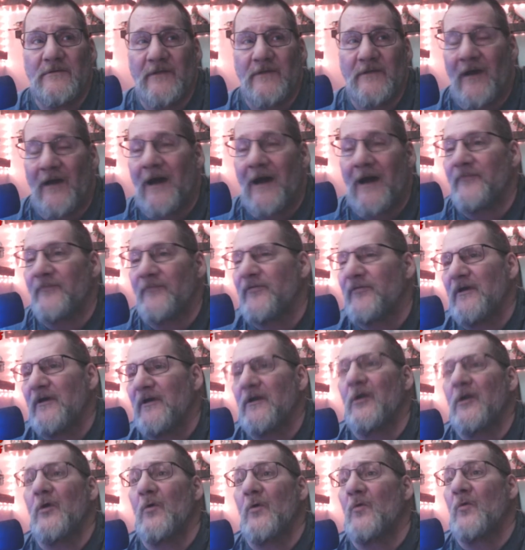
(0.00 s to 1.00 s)
how's he
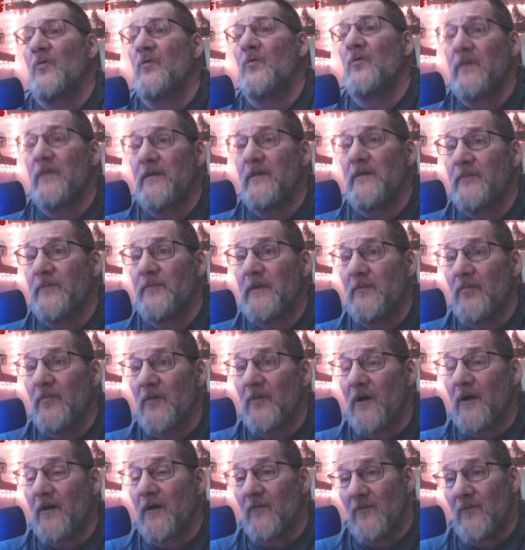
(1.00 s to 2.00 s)
going to know who these people
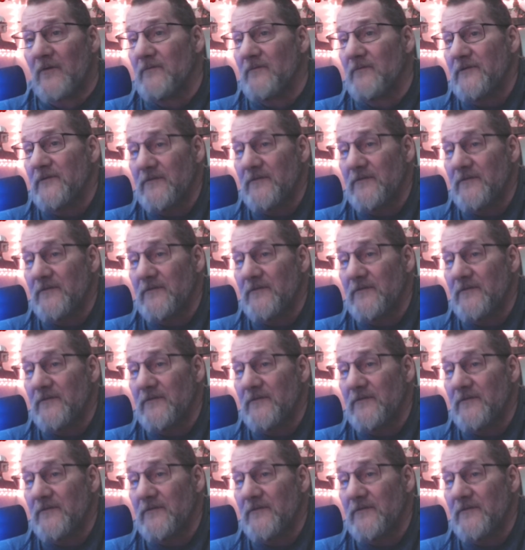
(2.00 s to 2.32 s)
are? Well,